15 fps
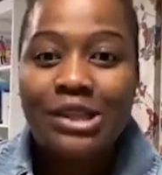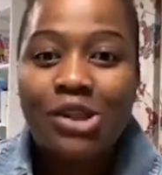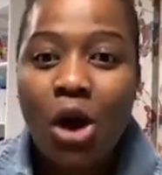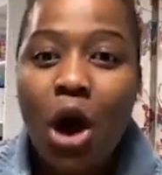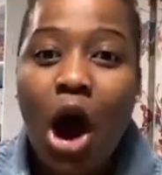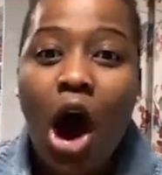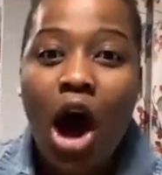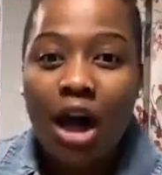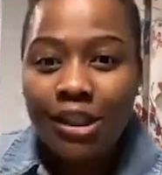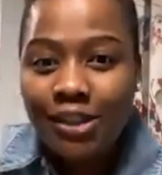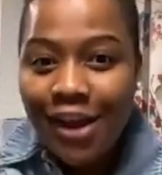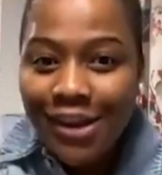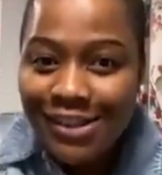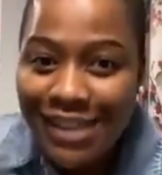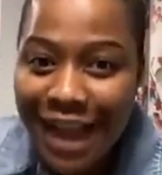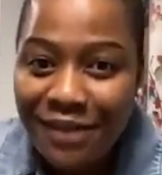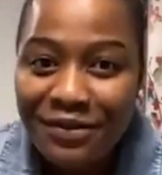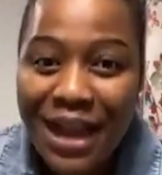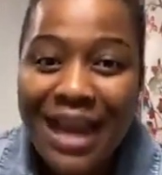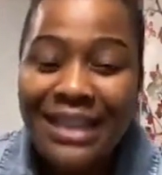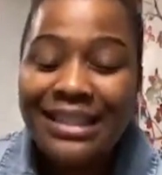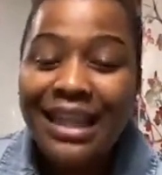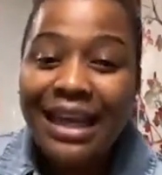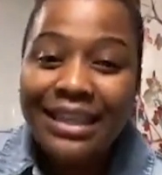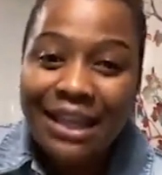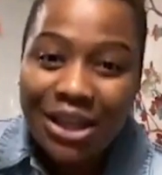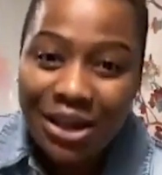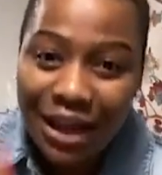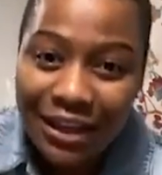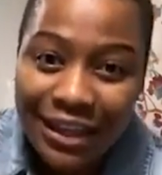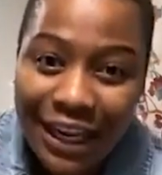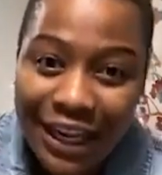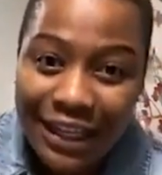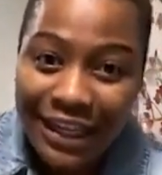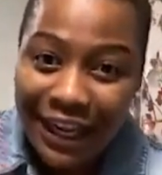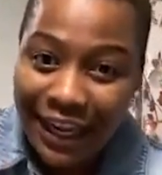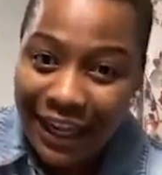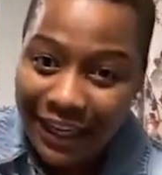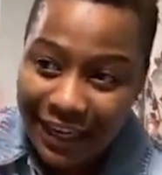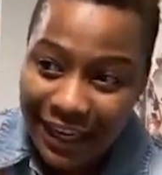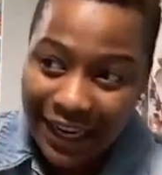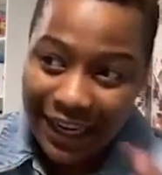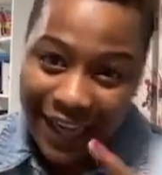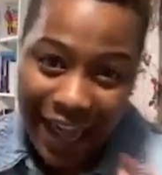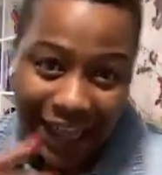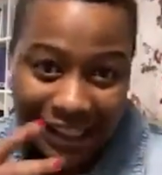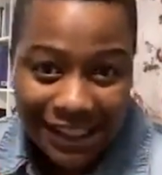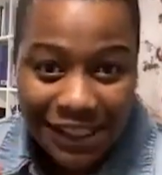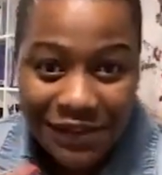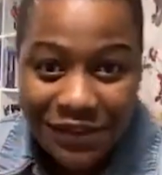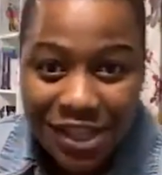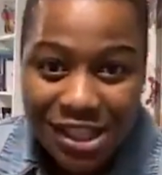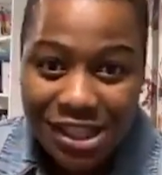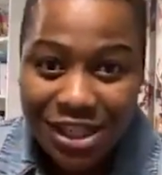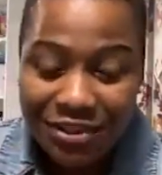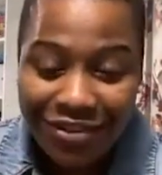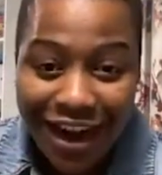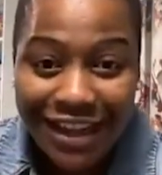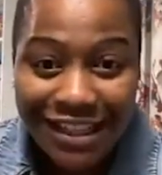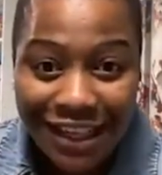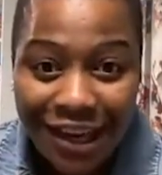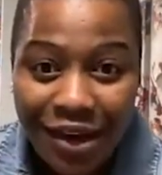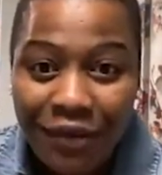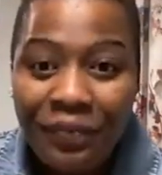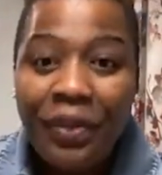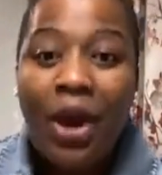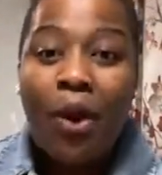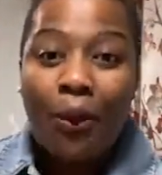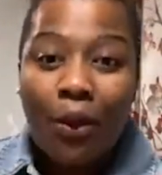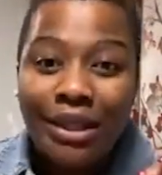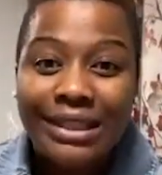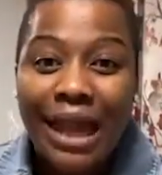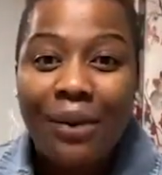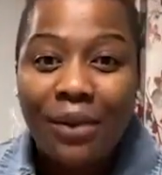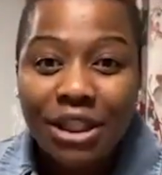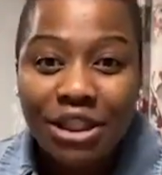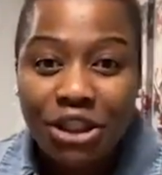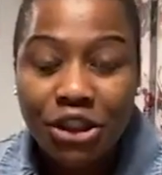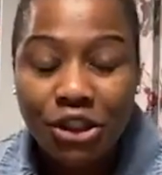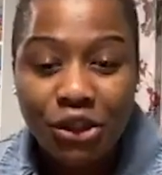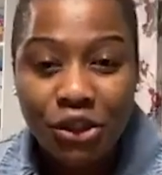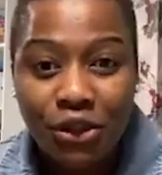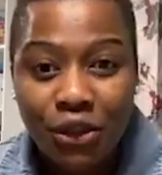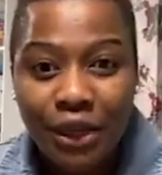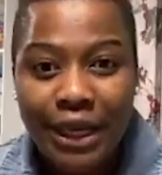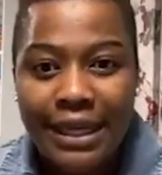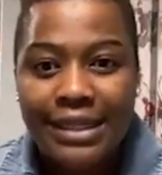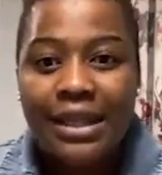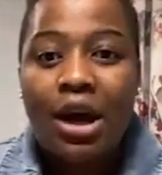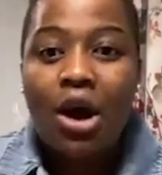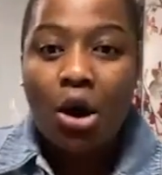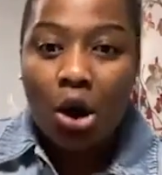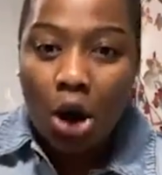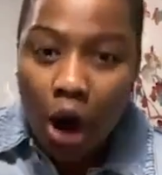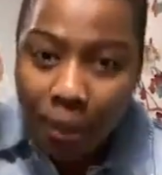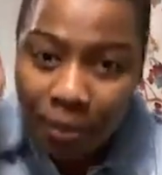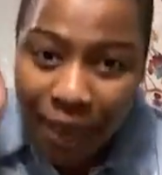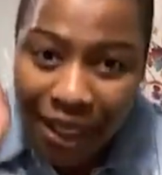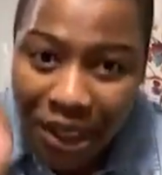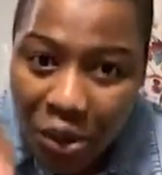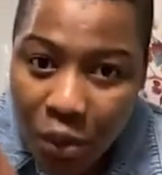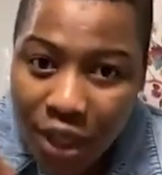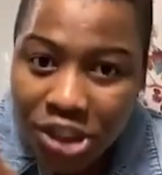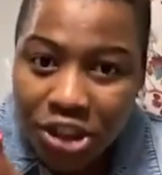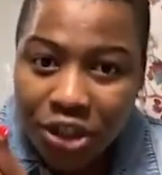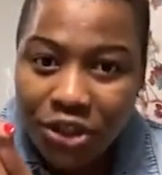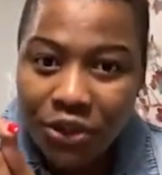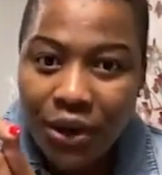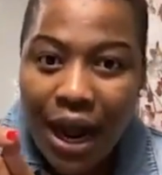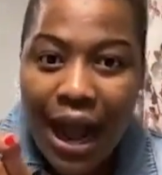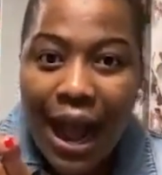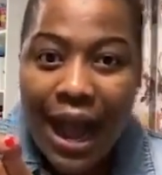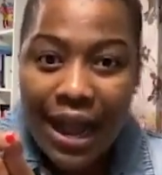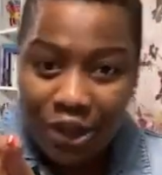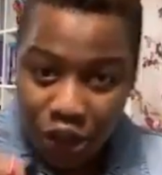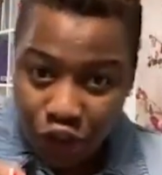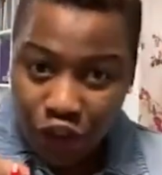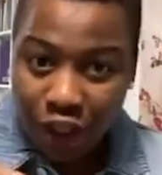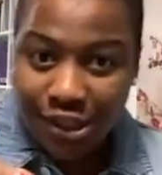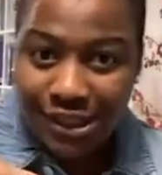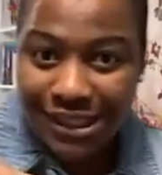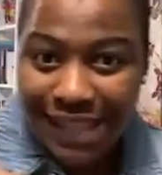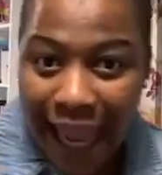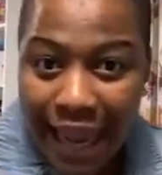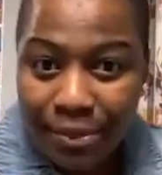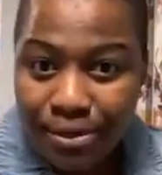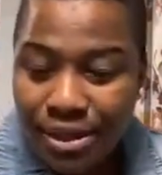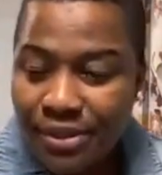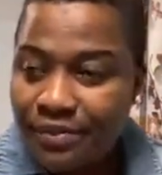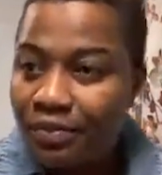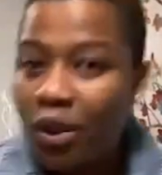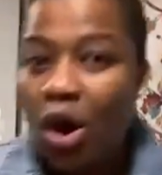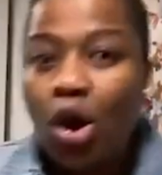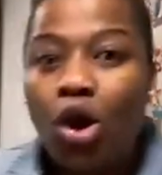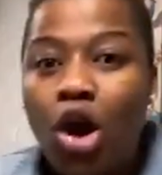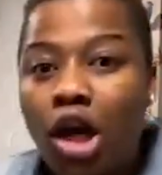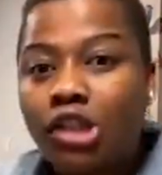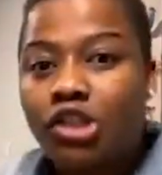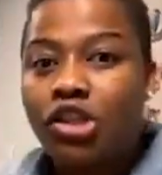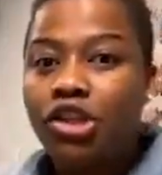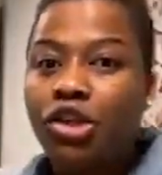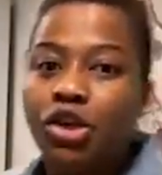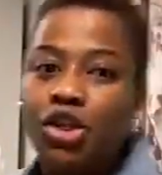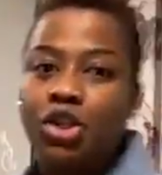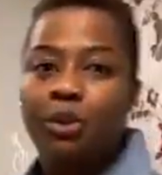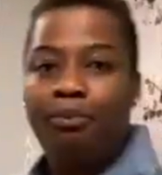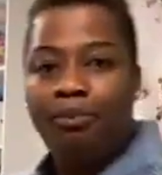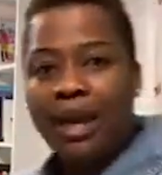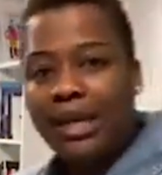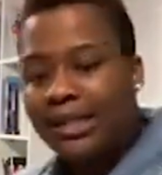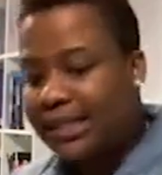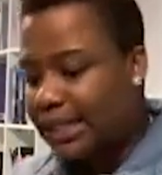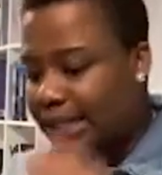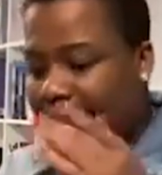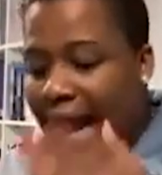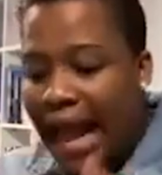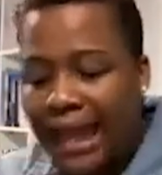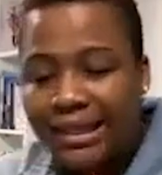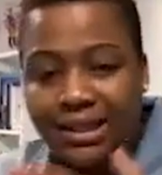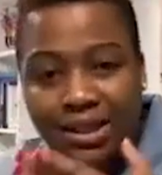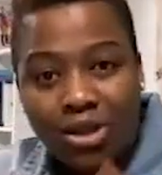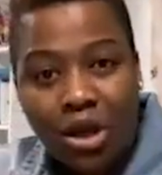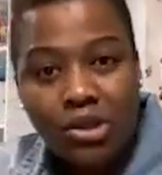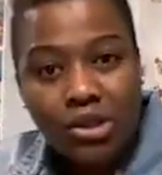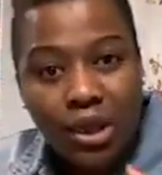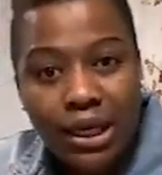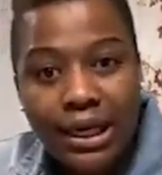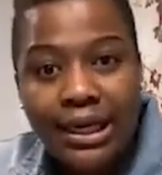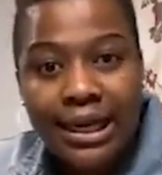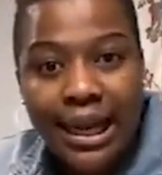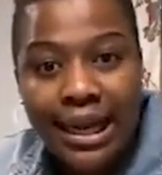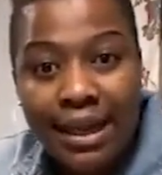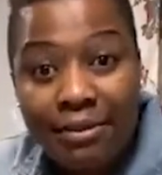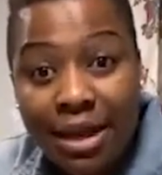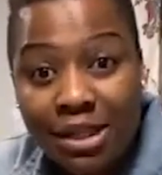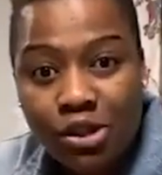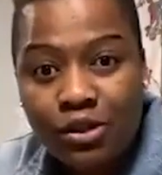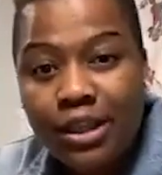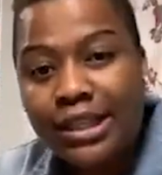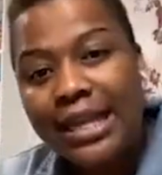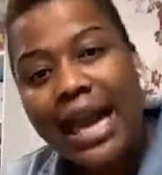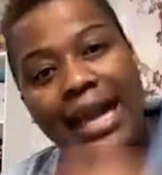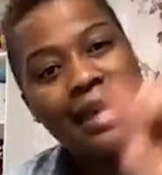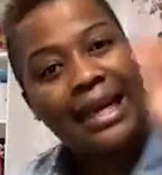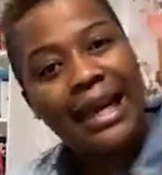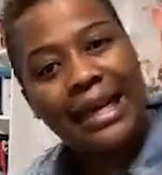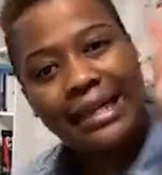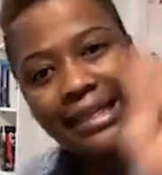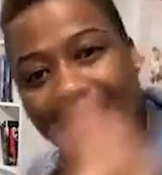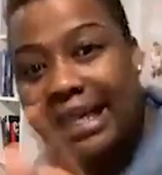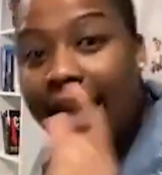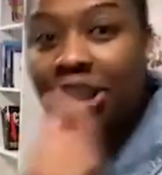So all those that have entered the, the, the, the activity right now, what I want you to do is copy the question you, uh, you just typed, go to YouTube, paste it, add Doctor Linda Iheme to it, and click